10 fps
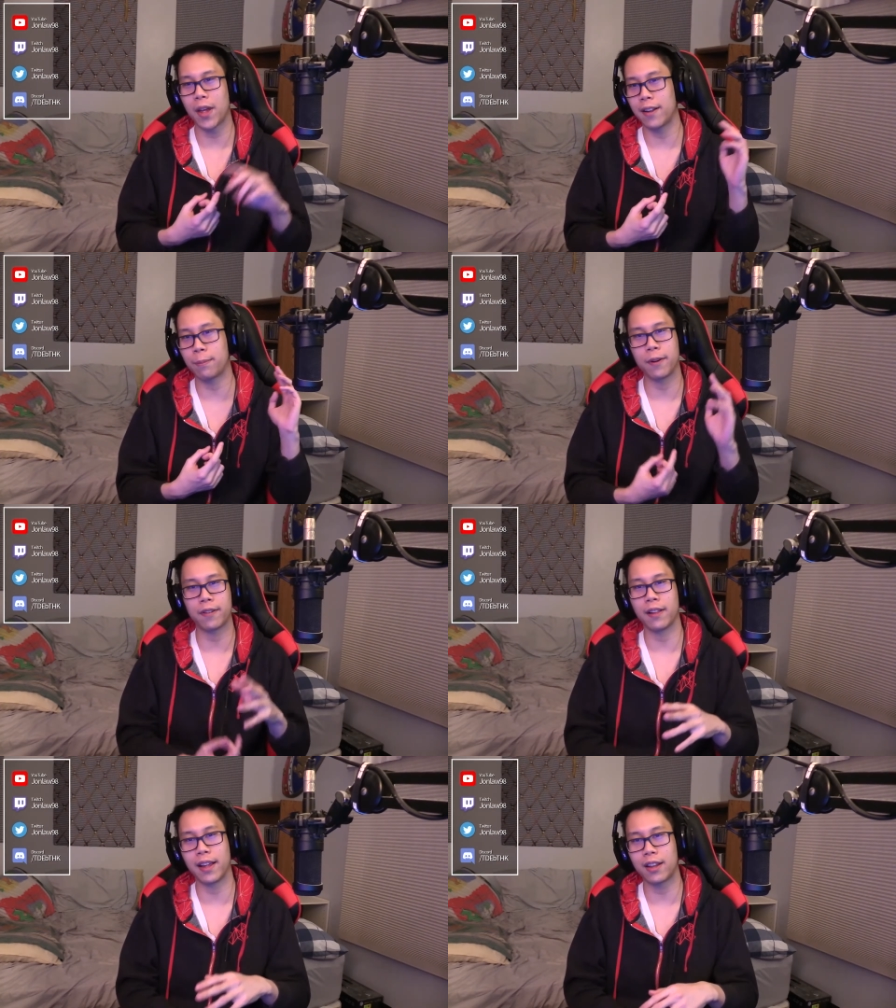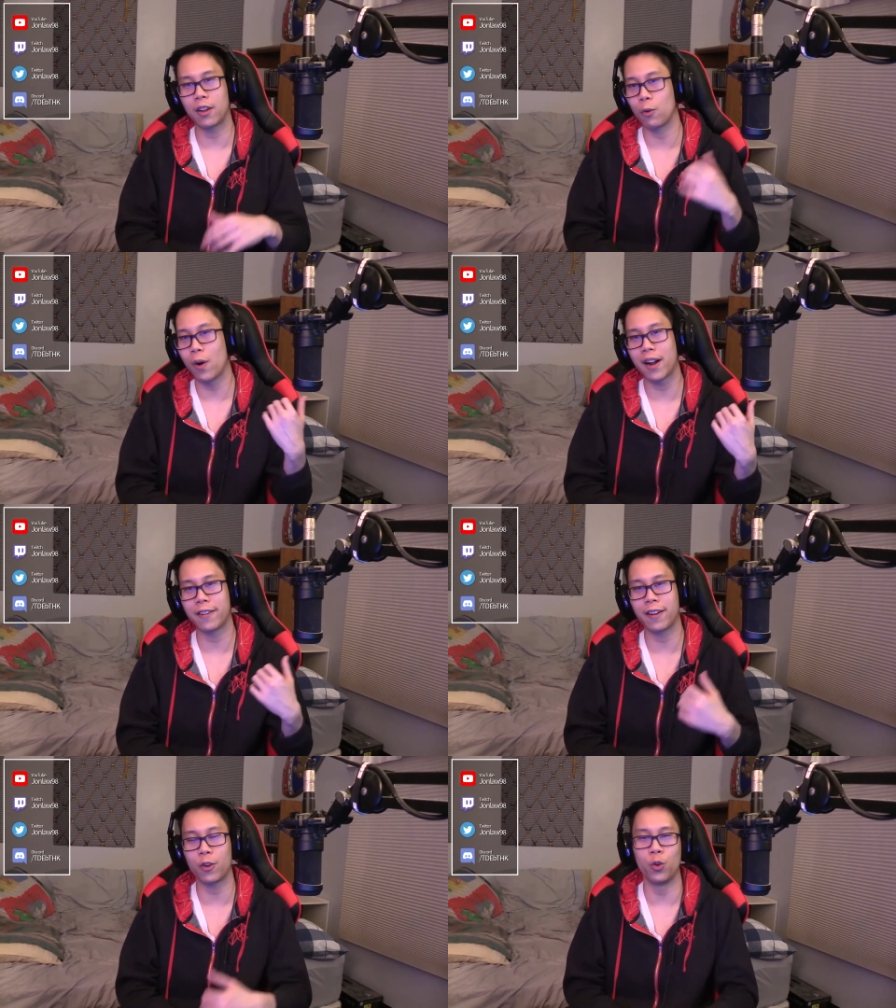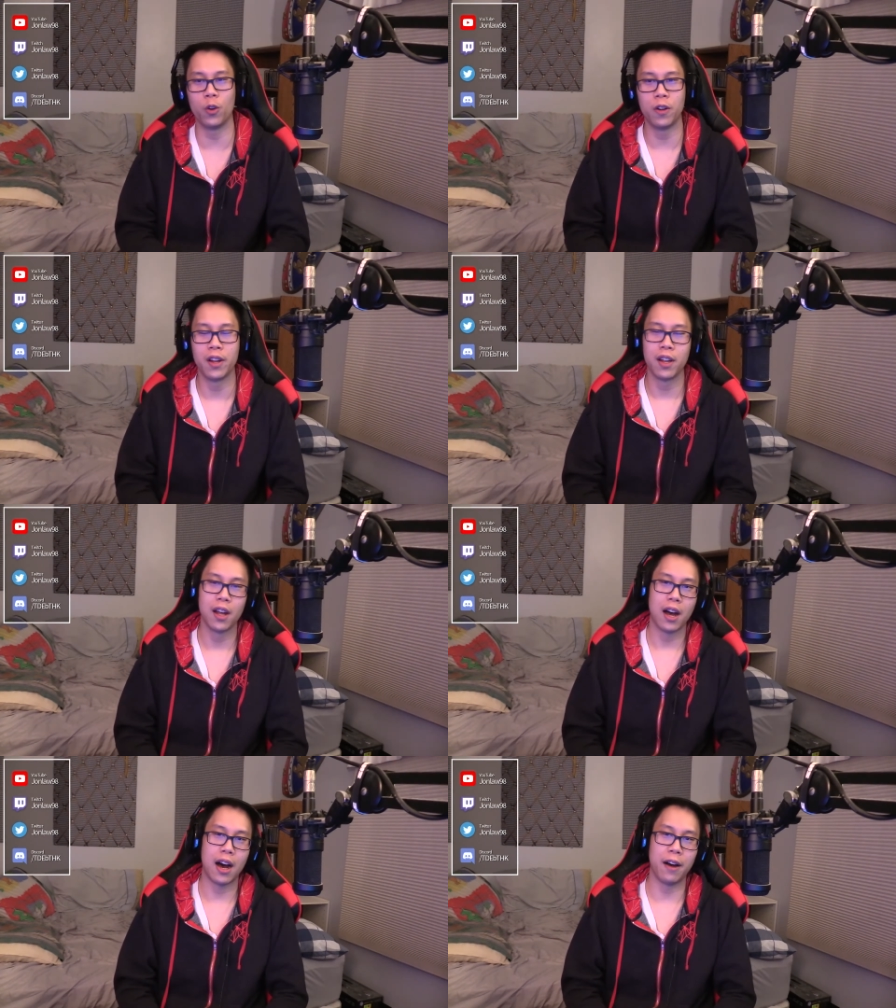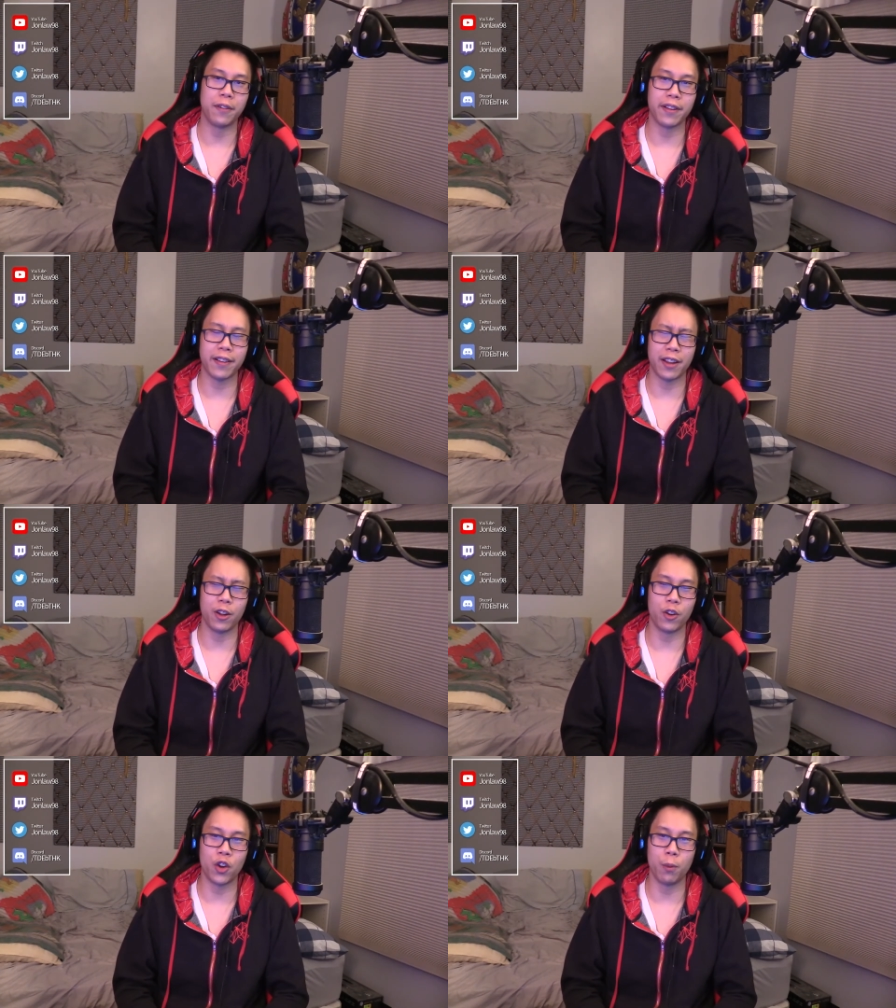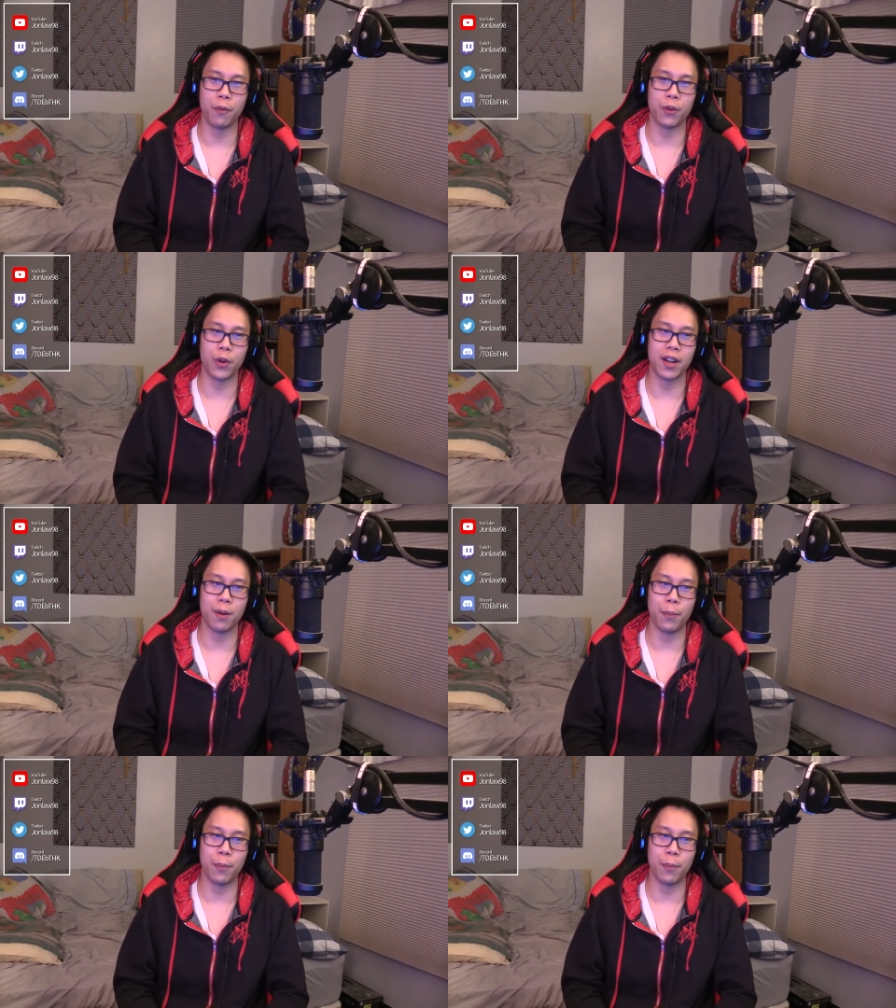I just post the link. You can watch it. Cool. Obviously, YouTube, if you hit the